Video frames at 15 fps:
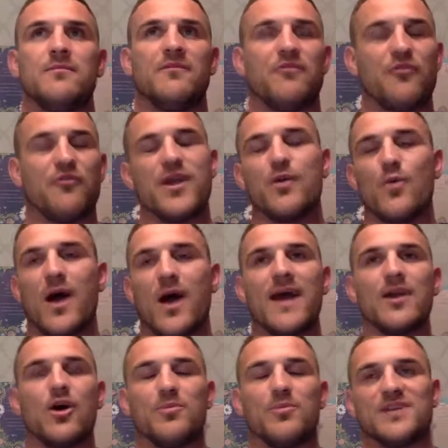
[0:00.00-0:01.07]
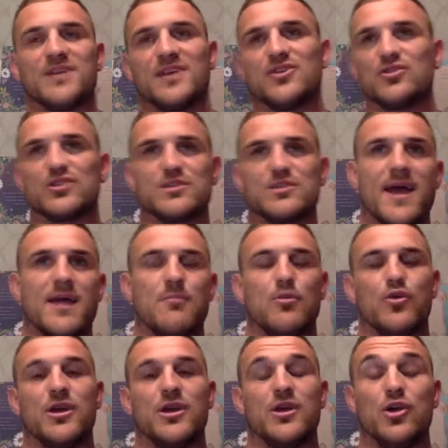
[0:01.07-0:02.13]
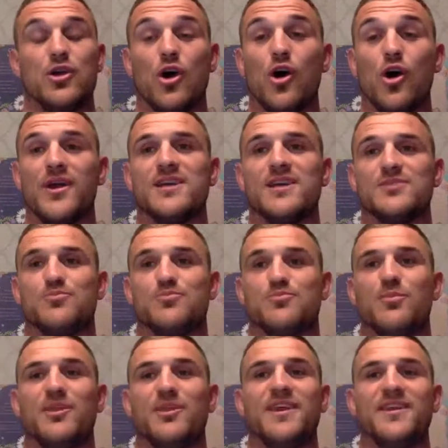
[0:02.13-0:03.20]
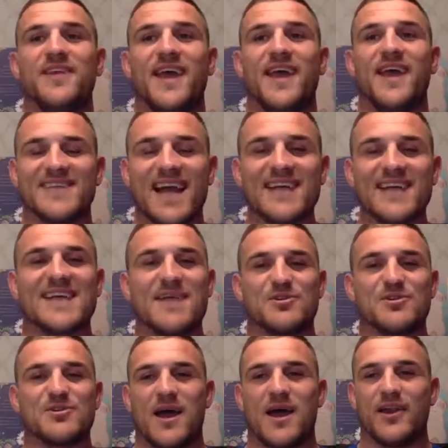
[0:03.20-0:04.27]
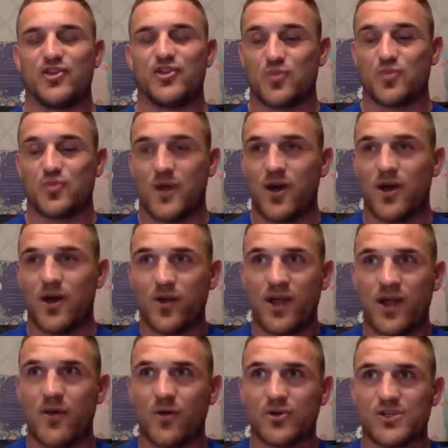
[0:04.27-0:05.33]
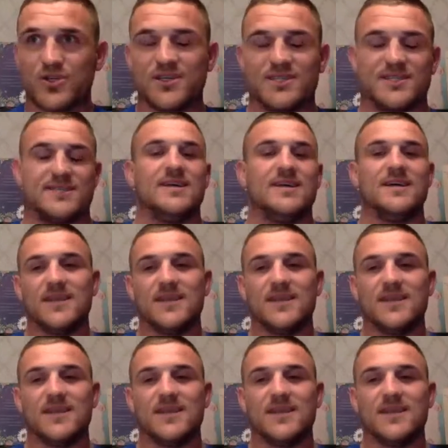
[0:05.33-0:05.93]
free wine or potential to make money, your ears probably did the exact same as mine and just went, okay, what's this?